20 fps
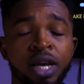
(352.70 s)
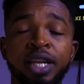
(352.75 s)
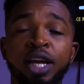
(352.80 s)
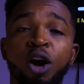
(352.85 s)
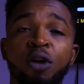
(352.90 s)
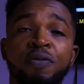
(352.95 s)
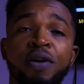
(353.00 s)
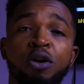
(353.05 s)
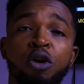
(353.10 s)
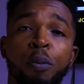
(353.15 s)
they
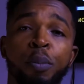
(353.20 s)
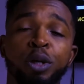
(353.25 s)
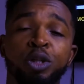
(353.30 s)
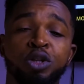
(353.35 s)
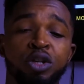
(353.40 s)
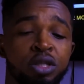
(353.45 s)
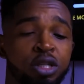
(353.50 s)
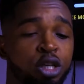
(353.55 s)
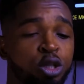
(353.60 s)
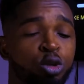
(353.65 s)
offer you
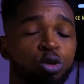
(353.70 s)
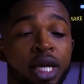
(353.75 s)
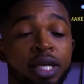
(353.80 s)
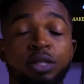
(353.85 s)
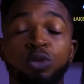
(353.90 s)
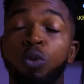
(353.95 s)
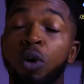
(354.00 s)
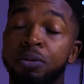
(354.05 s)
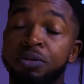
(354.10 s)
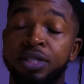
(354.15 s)
opportunity to
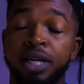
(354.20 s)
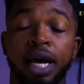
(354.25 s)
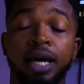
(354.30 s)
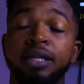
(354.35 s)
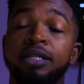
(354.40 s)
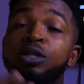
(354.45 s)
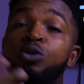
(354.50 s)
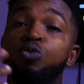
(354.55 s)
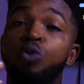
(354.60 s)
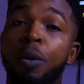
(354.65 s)
test
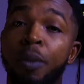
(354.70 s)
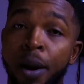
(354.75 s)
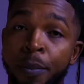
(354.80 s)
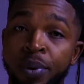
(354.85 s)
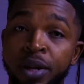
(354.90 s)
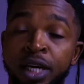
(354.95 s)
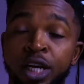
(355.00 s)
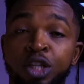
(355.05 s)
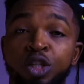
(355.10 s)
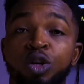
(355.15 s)
websites, web
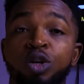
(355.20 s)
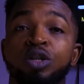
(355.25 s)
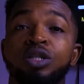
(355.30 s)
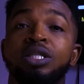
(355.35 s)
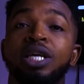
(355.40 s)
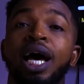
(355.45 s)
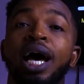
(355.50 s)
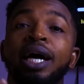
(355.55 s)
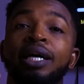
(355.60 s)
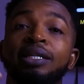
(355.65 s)

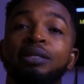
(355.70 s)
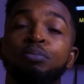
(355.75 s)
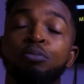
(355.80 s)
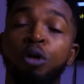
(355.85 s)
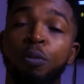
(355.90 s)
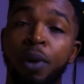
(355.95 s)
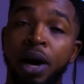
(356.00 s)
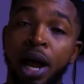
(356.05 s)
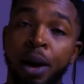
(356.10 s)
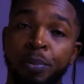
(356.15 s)
applications, and
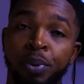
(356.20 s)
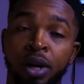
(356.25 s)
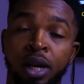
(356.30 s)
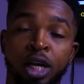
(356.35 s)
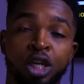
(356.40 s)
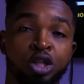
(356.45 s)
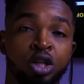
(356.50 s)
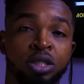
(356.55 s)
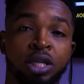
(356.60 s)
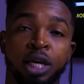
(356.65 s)
mobile
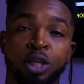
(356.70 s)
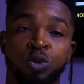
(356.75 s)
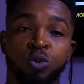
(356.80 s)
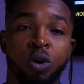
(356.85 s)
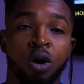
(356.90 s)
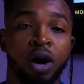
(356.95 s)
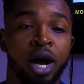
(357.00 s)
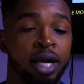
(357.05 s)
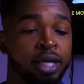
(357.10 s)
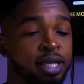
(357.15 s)
applications as well.